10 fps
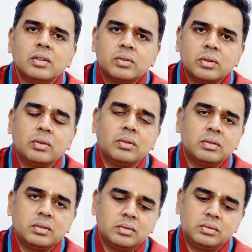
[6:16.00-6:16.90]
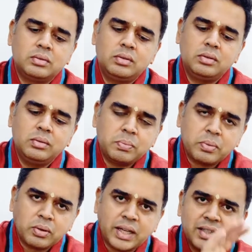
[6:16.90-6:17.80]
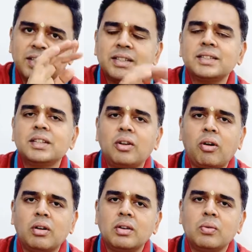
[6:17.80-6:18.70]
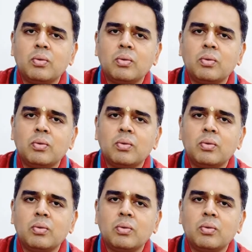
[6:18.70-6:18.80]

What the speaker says: So to protect the Lord,